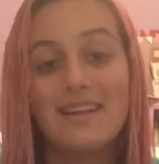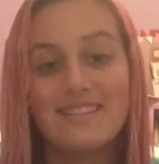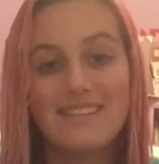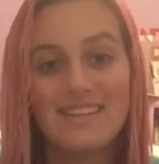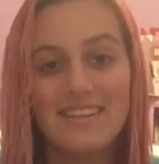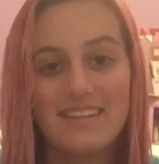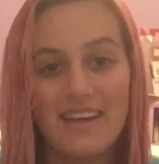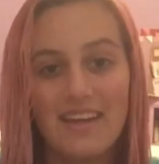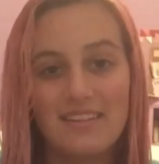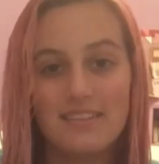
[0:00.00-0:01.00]
It's Sunday
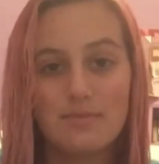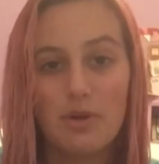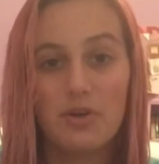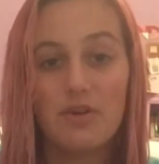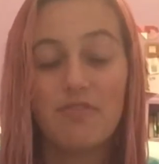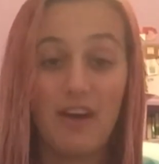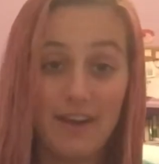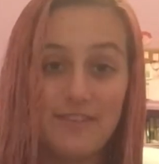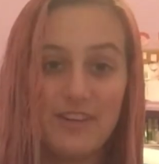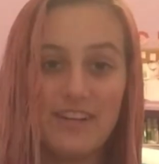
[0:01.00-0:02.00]
night, and tomorrow at
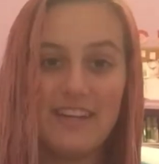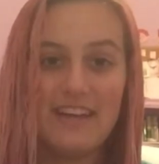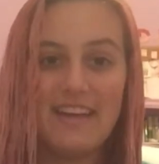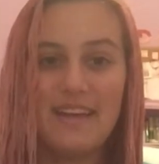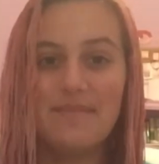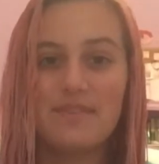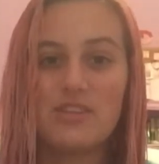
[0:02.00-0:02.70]
5:30 a.m.,